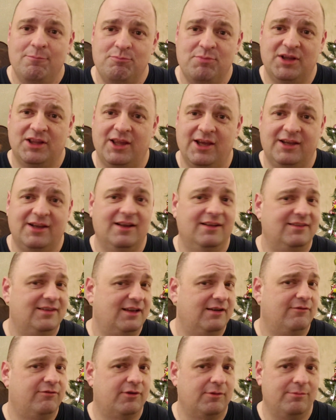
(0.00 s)
But like I
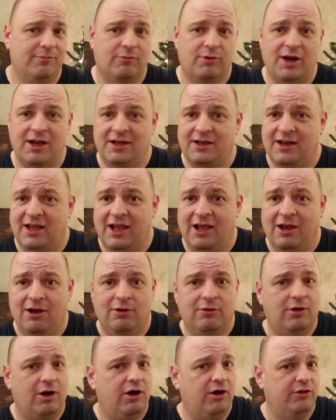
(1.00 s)
said, from right
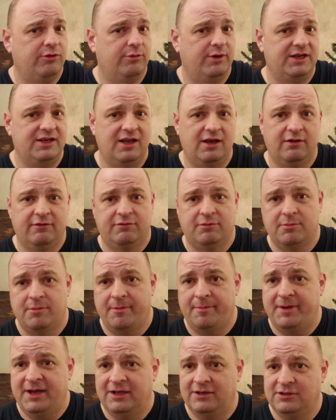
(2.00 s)
now all the way down from
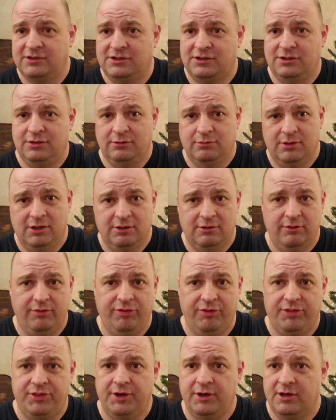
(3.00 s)
about
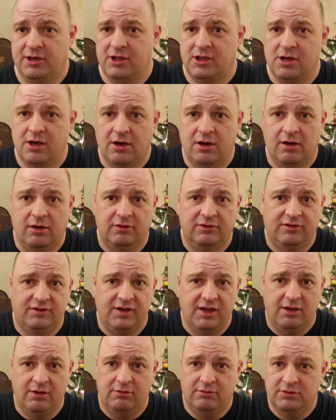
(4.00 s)
230 yards
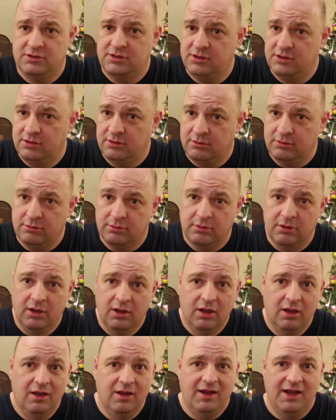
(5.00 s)
down to
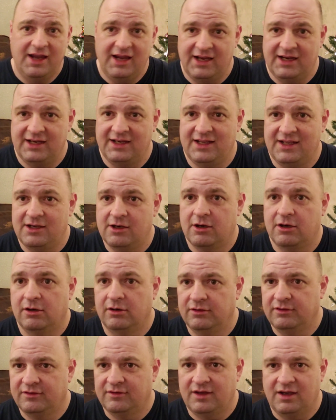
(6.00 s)
80
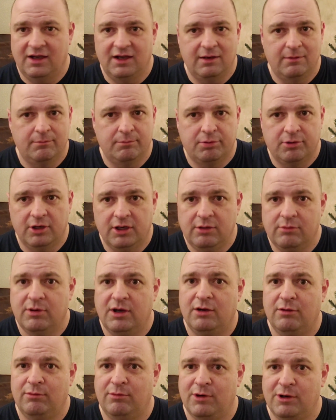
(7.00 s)
yards, I am pretty
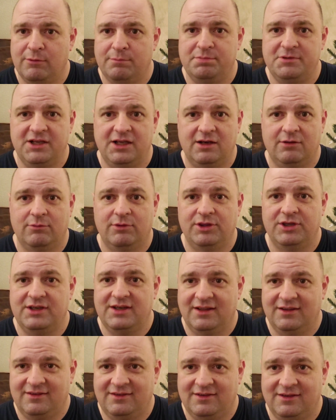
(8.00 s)
well roped in with
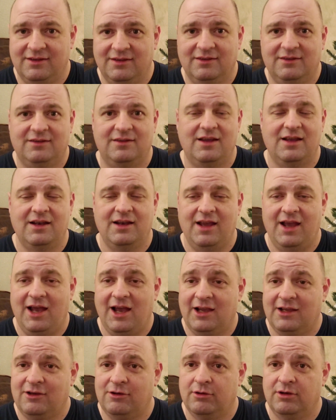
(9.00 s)
distance and
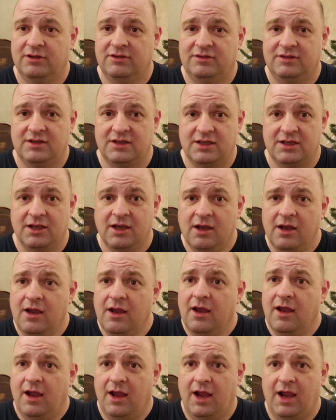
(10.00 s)
accuracy,
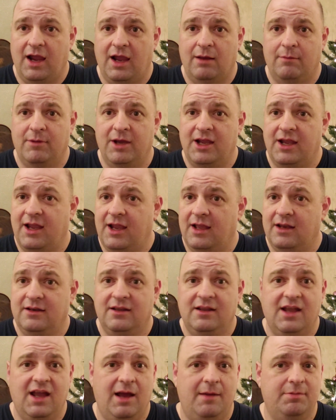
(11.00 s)
and my
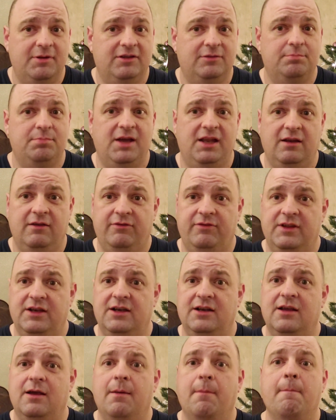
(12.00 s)
handicap has
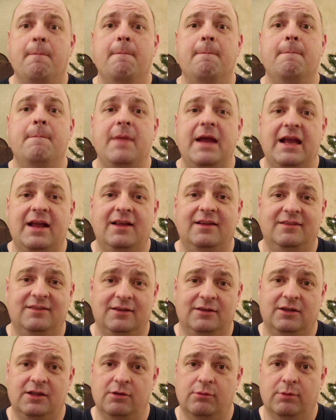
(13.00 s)
benefited
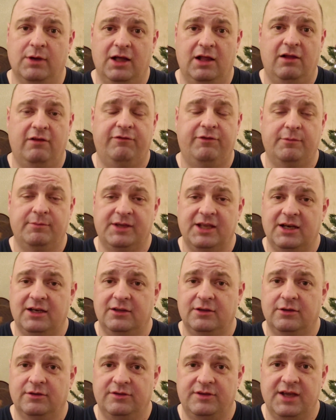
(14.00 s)
amazingly well from
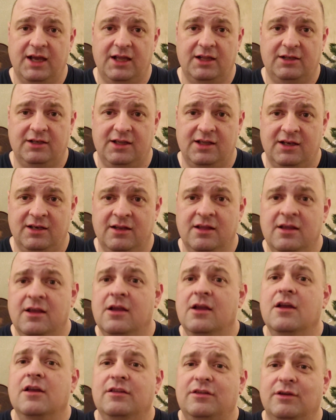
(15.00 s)
getting those dialed in.
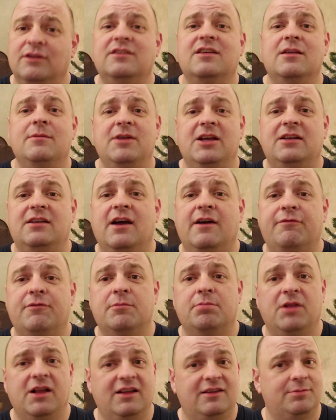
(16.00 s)
So it's going to be a tough
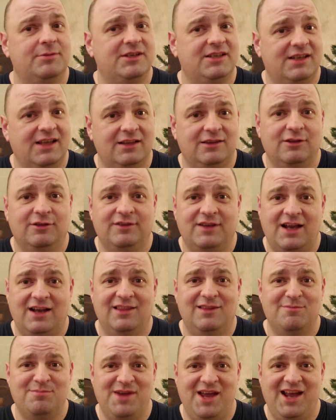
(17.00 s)
replacement to get those out
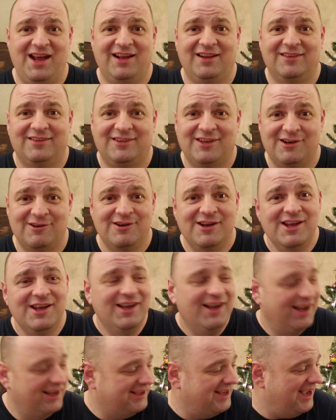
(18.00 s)
of the bag. So
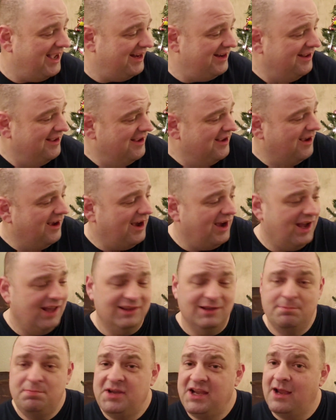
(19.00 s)
again,
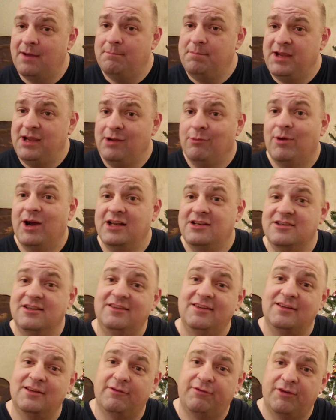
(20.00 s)
the PMP
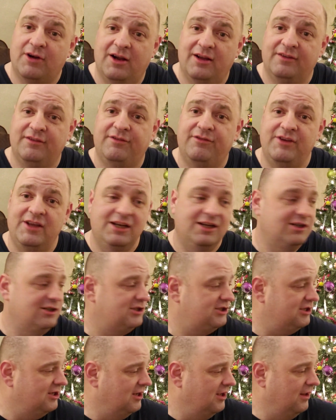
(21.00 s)
wedges in the frost
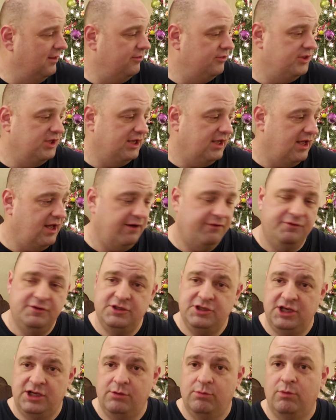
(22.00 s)
finish, the
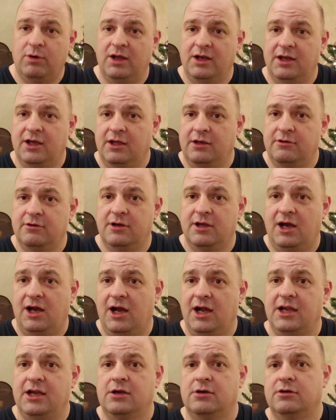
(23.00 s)
FG 100
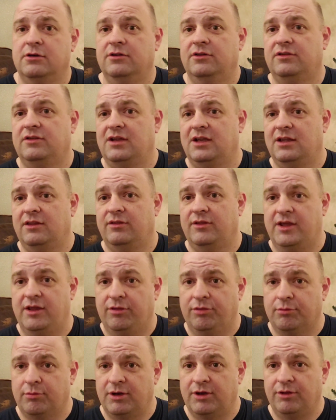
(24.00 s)
irons in
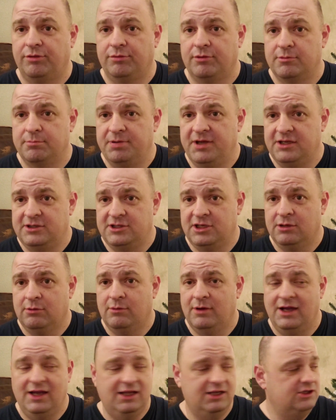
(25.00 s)
the 3-through
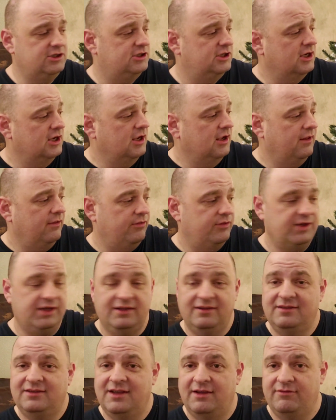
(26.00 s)
pitching wedge,
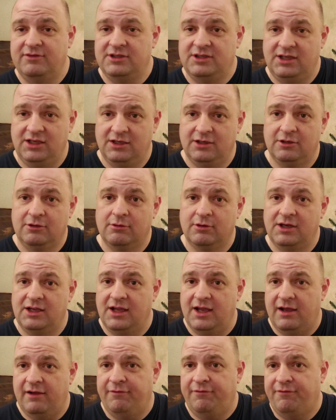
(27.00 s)
the 17
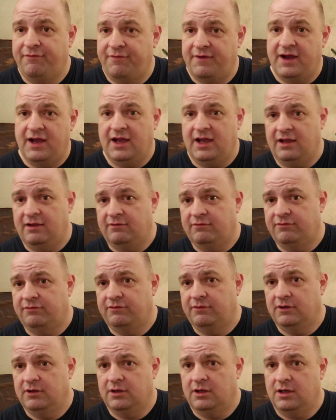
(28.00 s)
degree F5
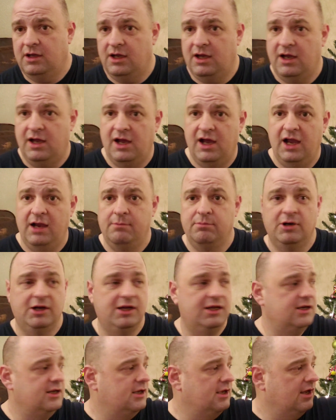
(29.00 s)

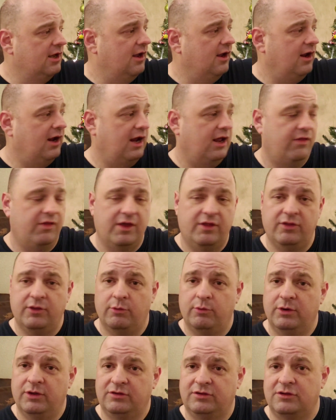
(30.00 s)
hybrid, and then
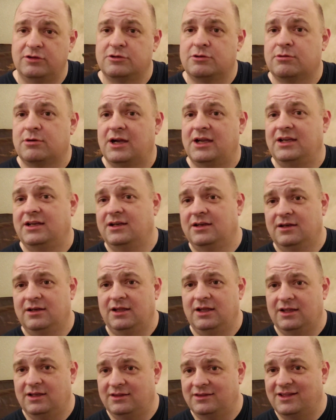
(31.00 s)
the Wilson Triton
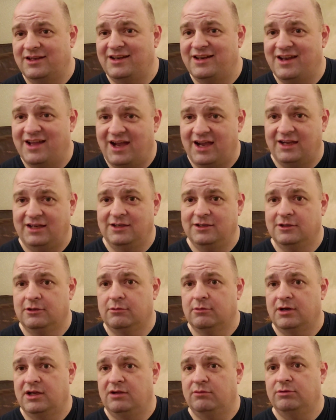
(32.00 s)
in the 9
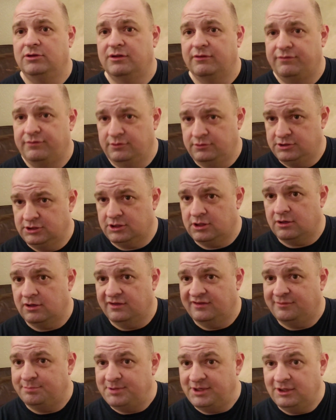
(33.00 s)
degree with the
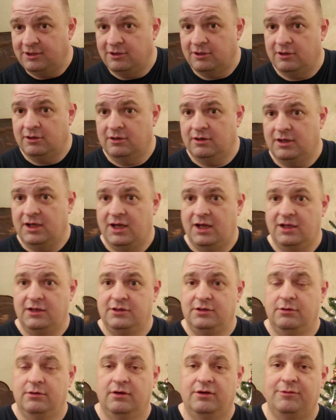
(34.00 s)
Fujikura Speeder
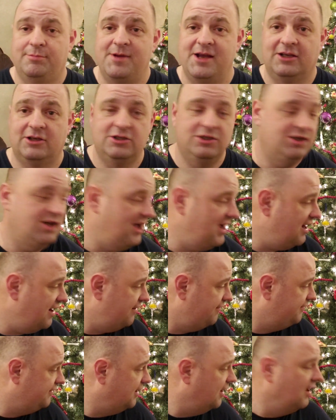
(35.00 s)
Tour Spec
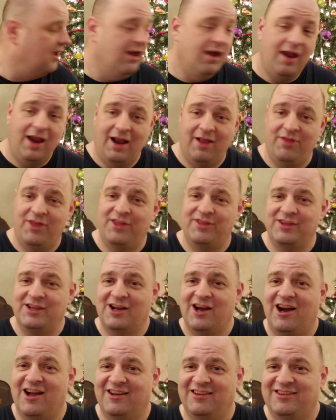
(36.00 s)
shaft, and then
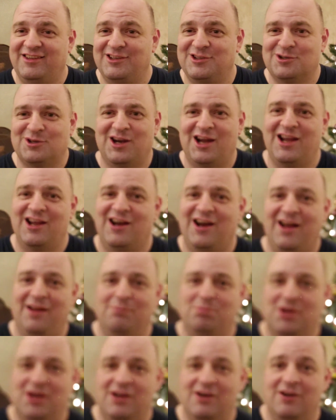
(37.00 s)
the Odyssey
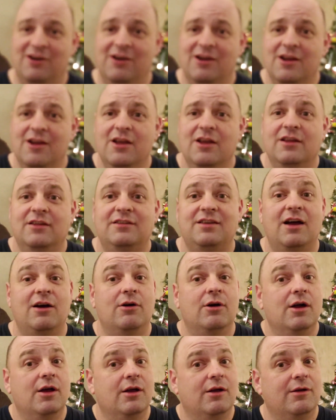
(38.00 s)
Tri-Hot putter.
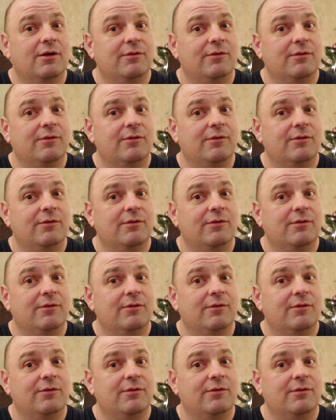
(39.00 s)
So